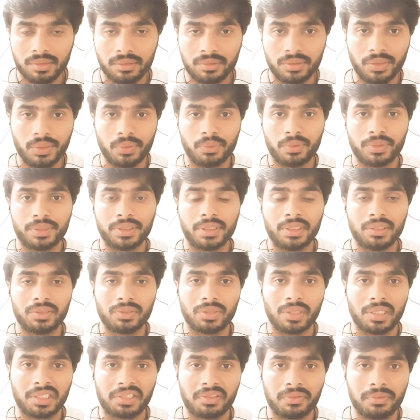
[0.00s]
universities
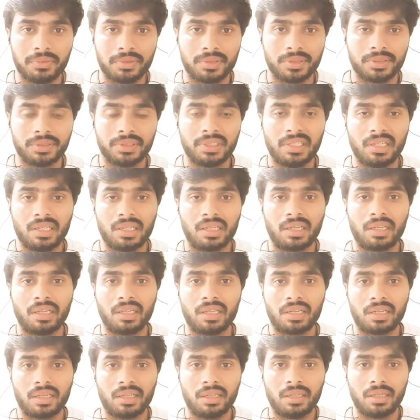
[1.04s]
ask for GRE
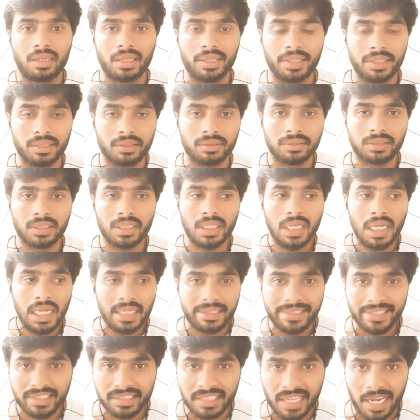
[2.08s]
or IELTS.
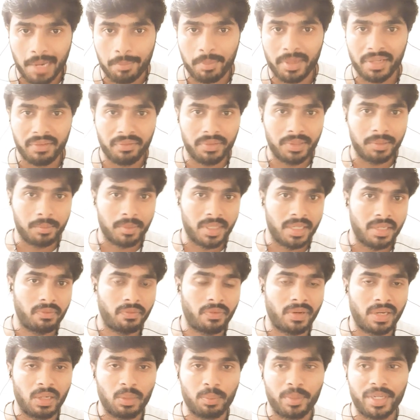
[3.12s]
This happened with my
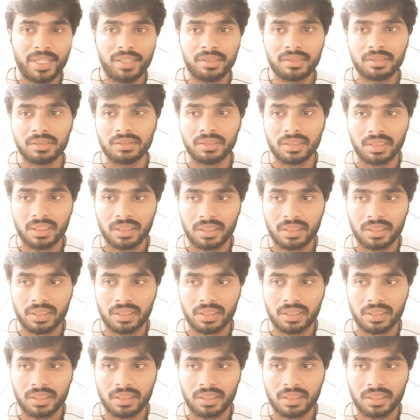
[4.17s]
fellow mates.